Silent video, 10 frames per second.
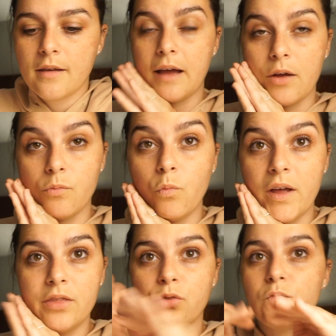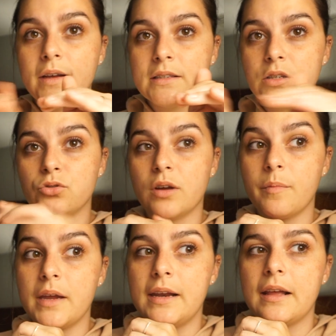I went the rest of the
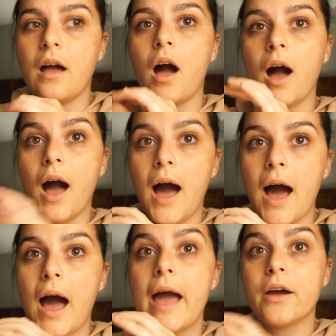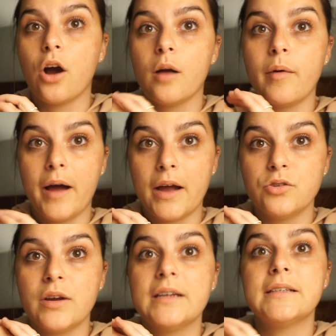trip eating a high
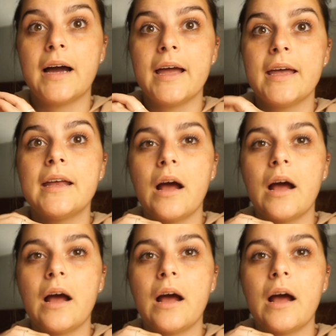carbohydrate diet.